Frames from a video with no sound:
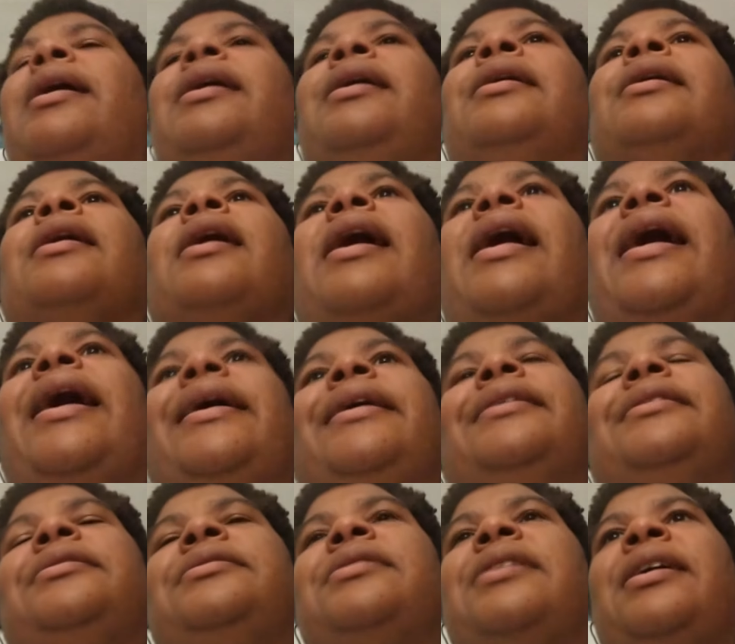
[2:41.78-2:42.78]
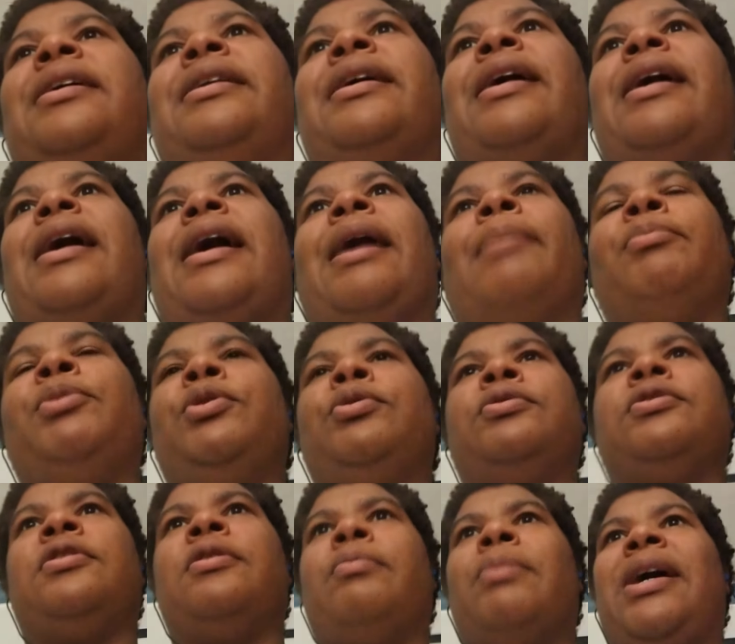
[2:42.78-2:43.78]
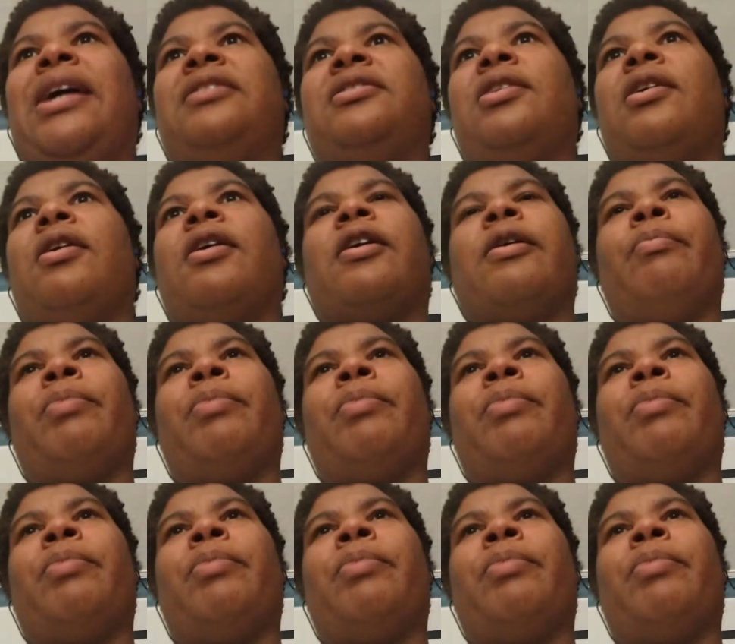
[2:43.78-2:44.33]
and lie and say that I'm using my talk